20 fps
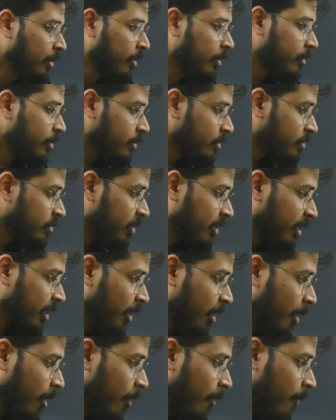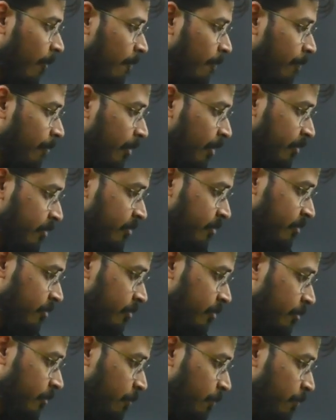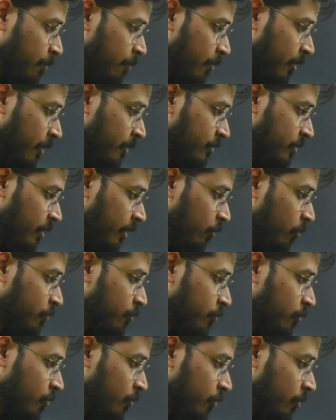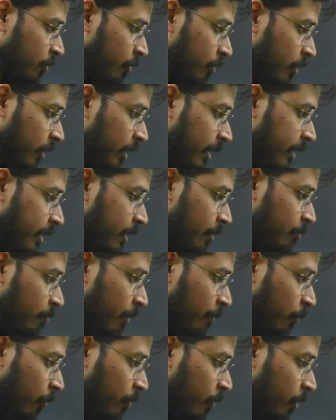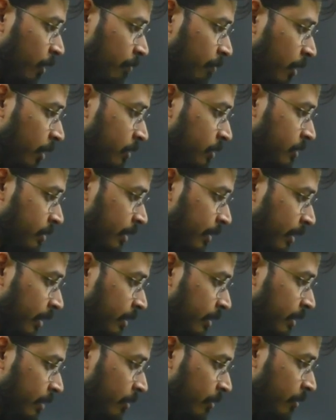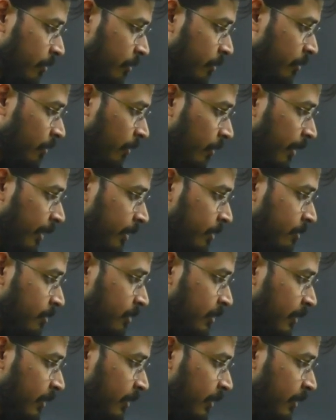C++. I hope so you are getting my point what I am trying to say here, correct?